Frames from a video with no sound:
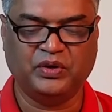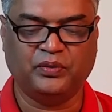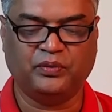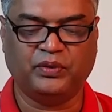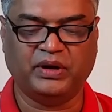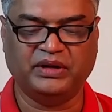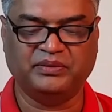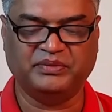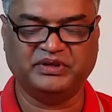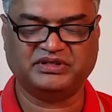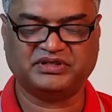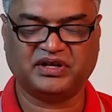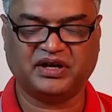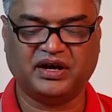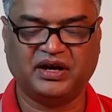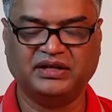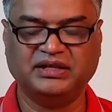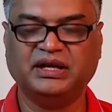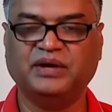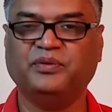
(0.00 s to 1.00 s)
while Miss
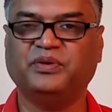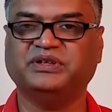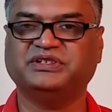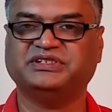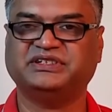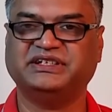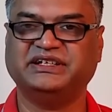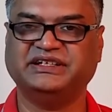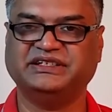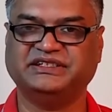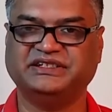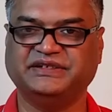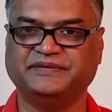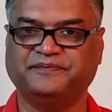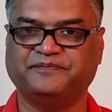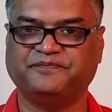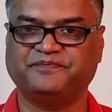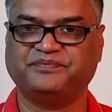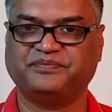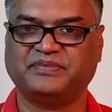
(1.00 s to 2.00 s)
Khanna was teaching.